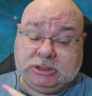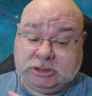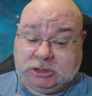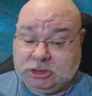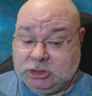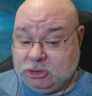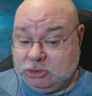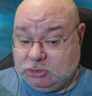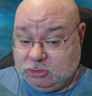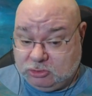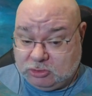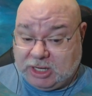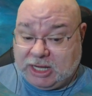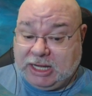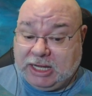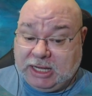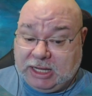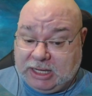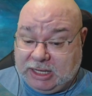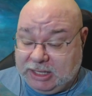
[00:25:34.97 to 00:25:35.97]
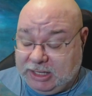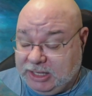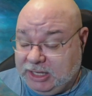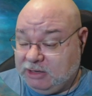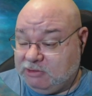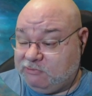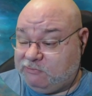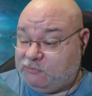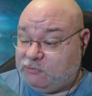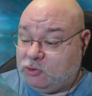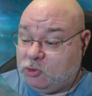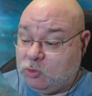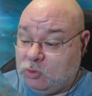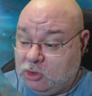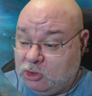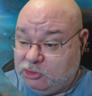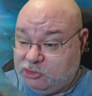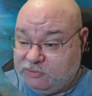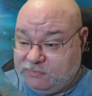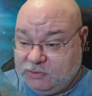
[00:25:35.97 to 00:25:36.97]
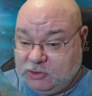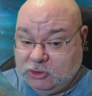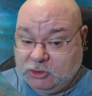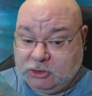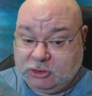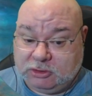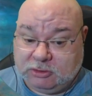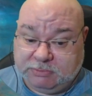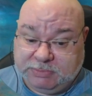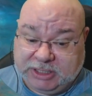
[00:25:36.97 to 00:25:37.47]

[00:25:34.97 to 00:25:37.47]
you are in for a world of hurt